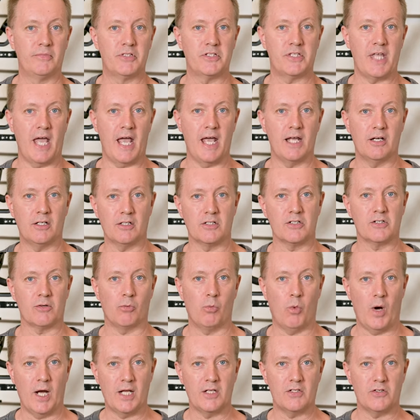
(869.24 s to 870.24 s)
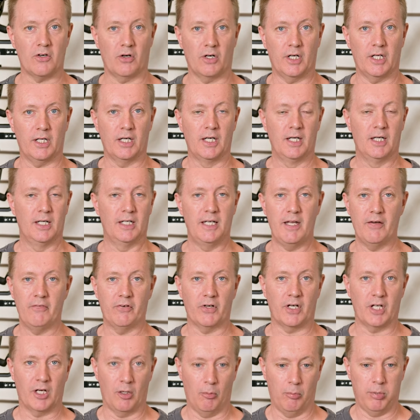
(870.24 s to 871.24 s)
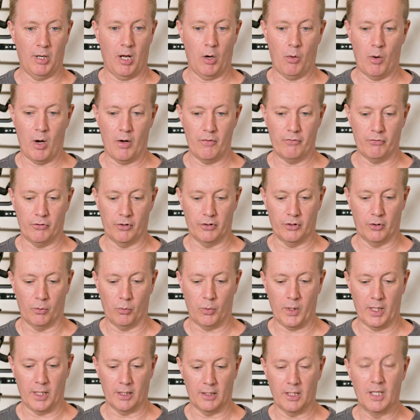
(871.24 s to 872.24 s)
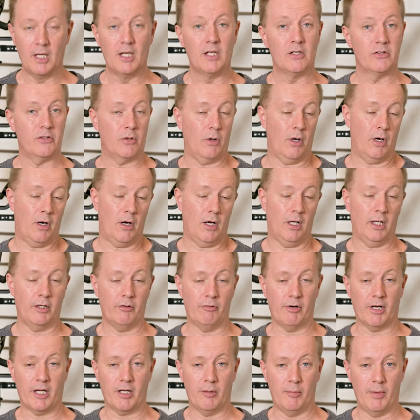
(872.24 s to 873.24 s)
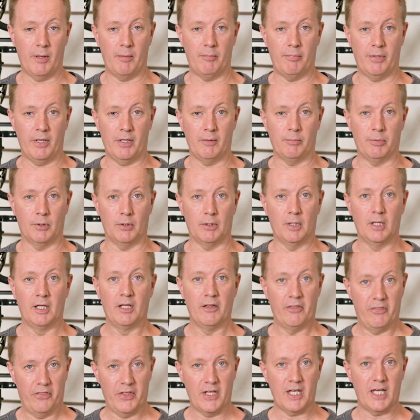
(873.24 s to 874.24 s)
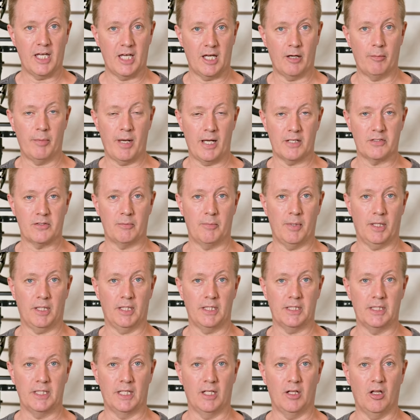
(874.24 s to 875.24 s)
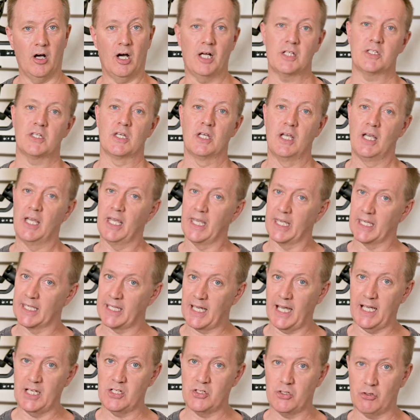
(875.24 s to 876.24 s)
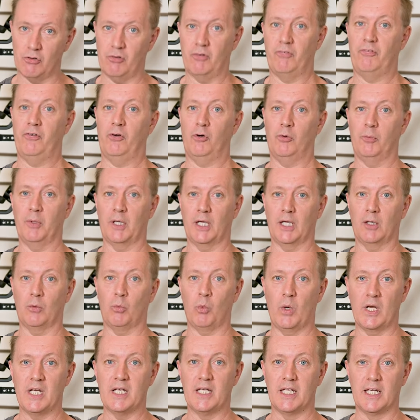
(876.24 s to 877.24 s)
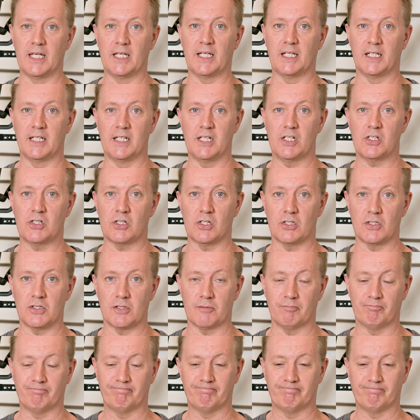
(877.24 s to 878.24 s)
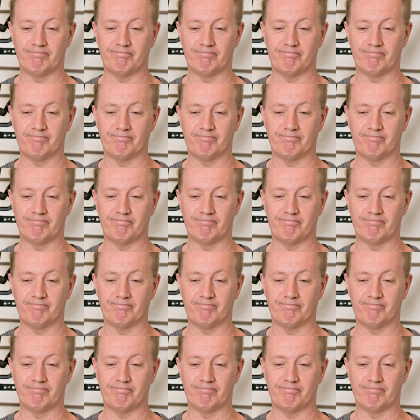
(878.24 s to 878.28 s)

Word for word: stand and some weights on it, never going to blow over in the wind. So I highly recommend people thinking about some LED lights in case you're filming in windy conditions.